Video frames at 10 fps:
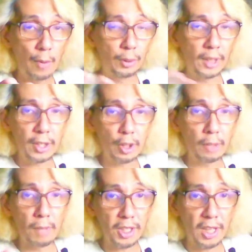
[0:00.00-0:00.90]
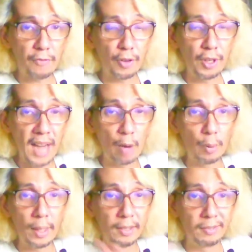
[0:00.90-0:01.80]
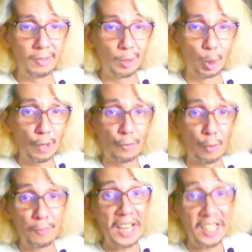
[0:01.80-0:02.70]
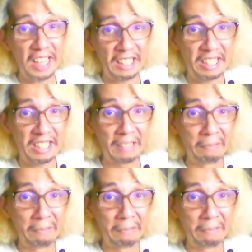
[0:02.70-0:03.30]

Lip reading: exert much effort now in looking for patience.